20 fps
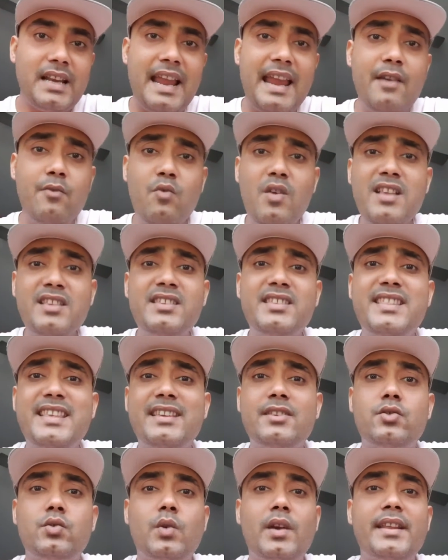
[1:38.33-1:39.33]
And once
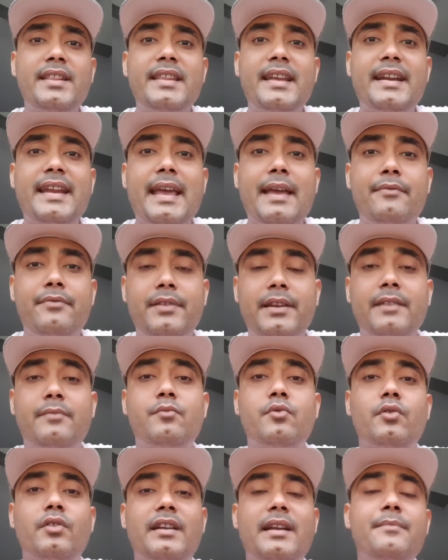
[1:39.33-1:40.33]
they join that affiliate
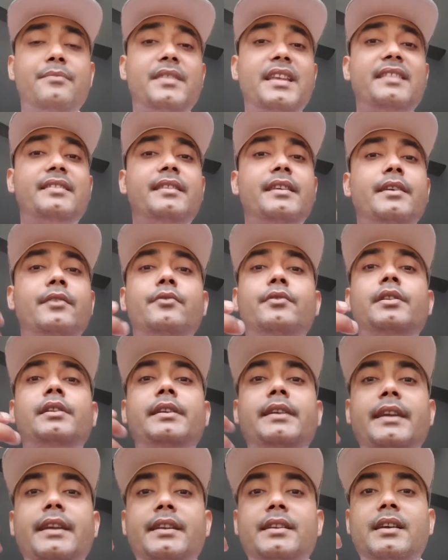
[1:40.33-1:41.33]
program, then they will
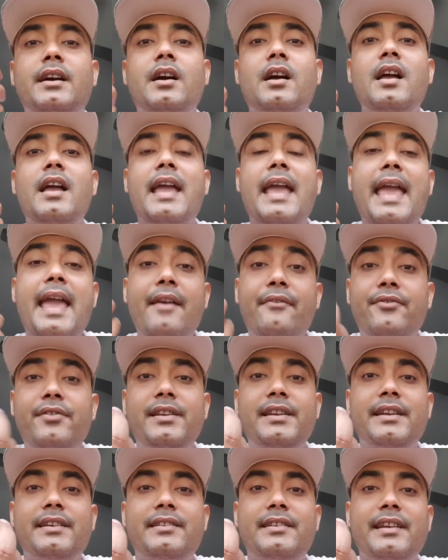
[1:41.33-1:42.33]
get a
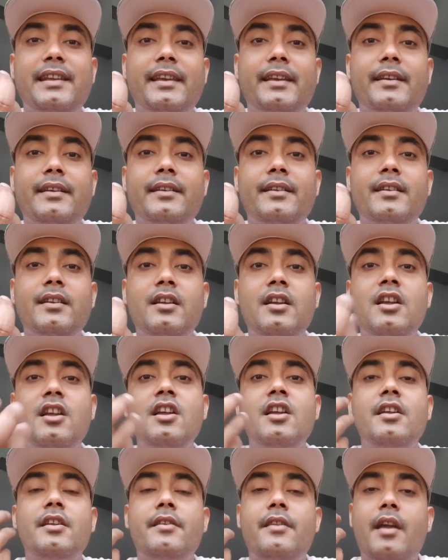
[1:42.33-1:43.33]
affiliate link.
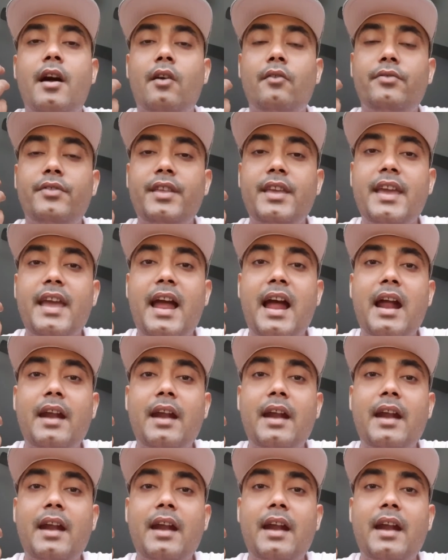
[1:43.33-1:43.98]
Now they